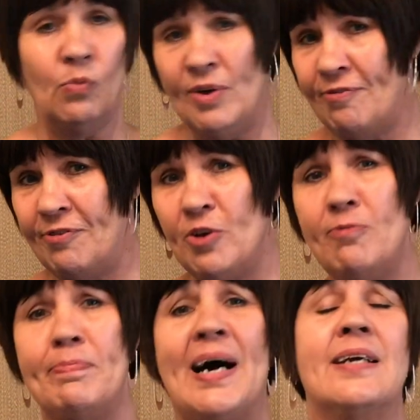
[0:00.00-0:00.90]
with
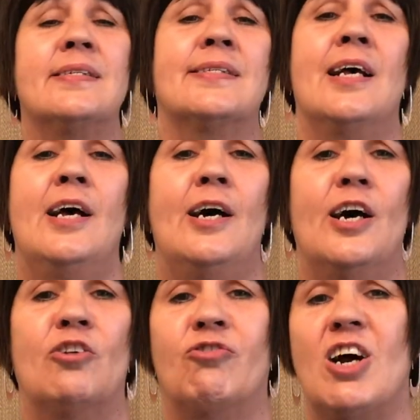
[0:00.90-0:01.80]
food banks
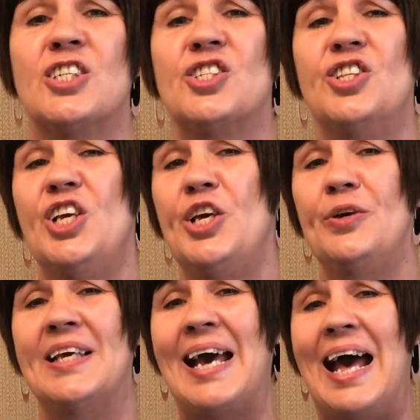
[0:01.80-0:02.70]
across the
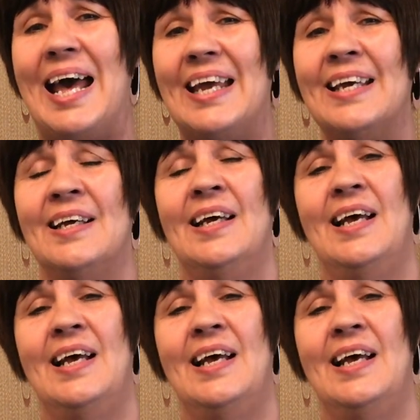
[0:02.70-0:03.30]
UK,